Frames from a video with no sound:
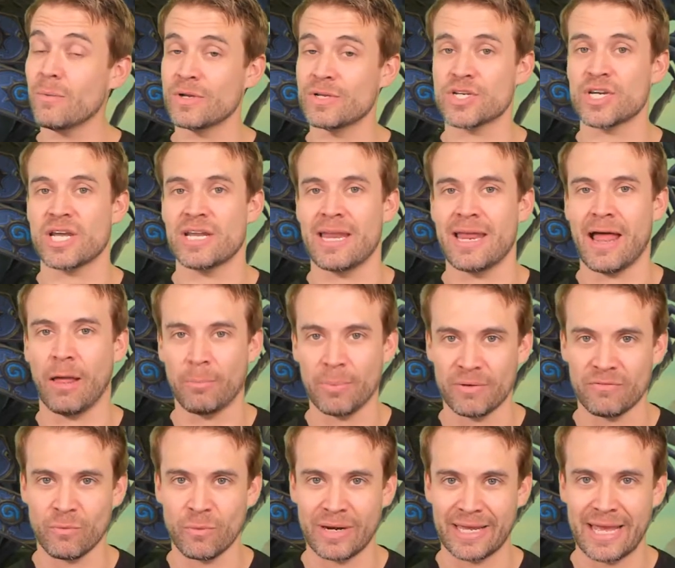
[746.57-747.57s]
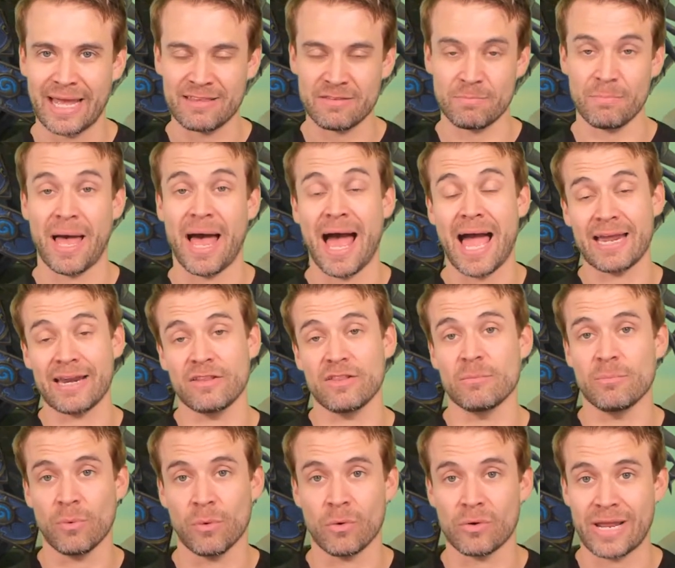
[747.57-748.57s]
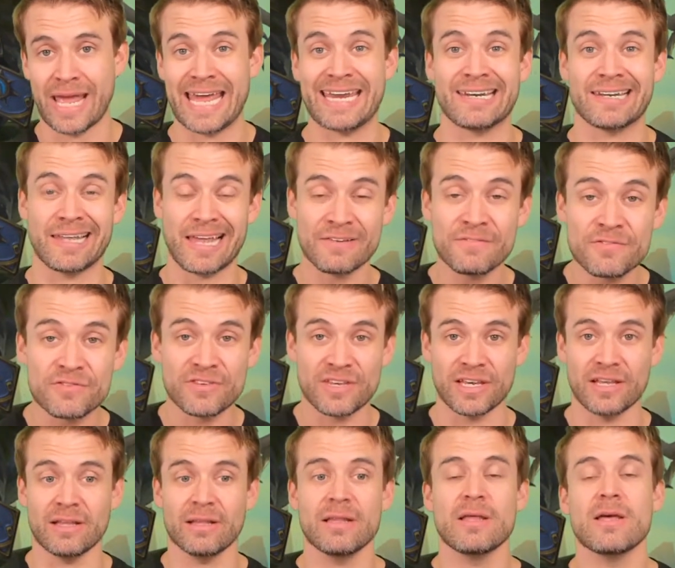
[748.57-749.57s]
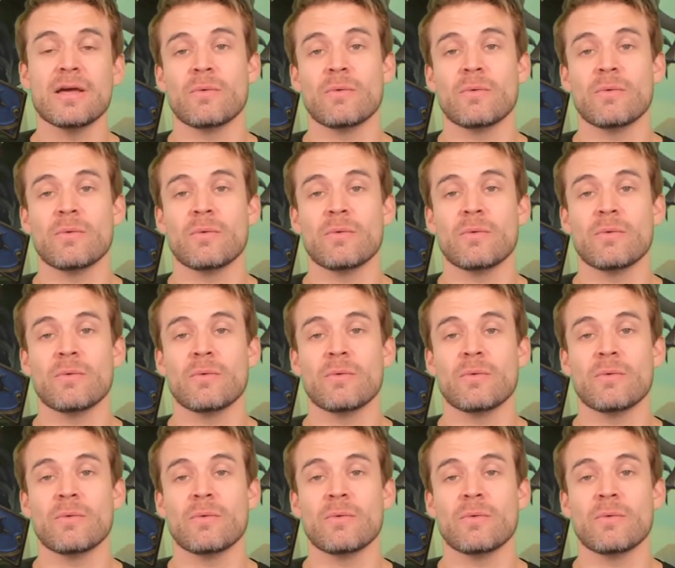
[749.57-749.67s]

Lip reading: which can help it when it gets behind on the board, and lifesteal,